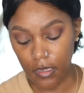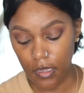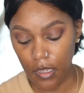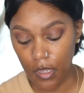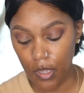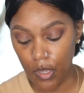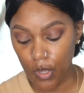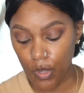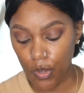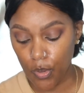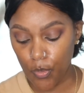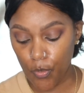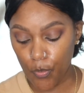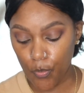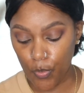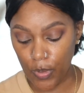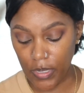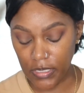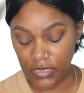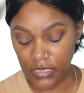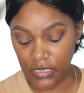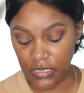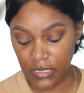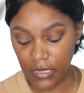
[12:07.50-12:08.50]

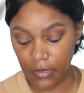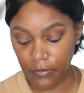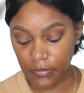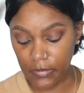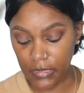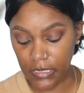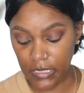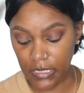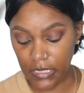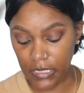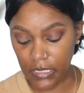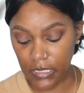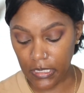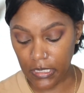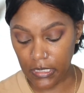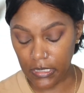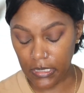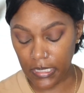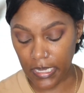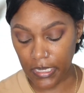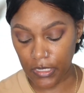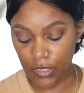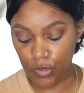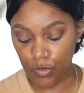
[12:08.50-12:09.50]
What's something
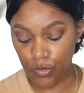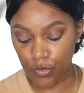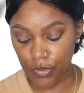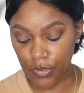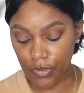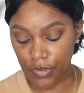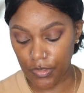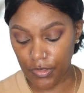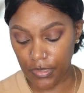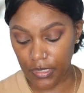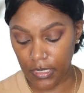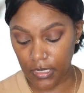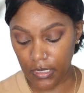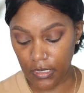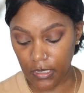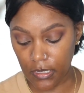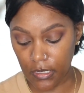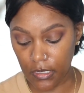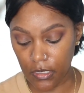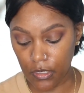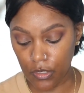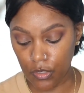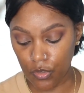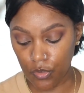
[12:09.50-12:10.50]
that you
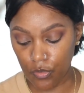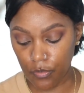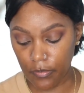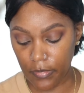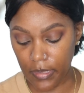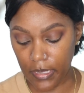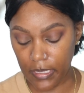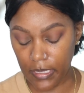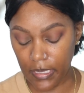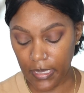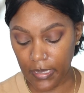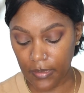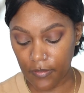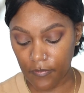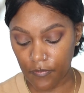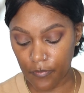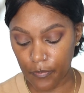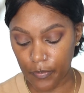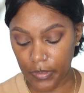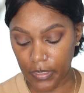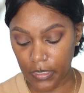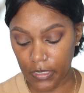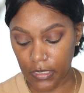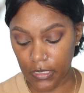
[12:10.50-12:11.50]
think you may have
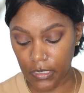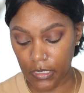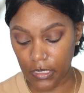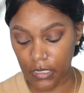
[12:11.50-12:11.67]
been